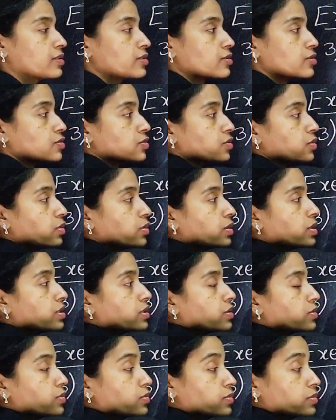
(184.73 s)
So
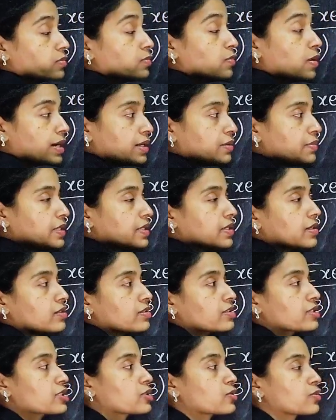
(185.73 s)
why?
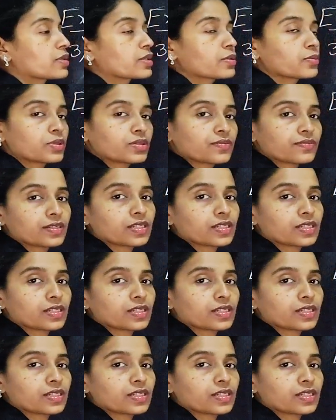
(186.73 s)
Because 21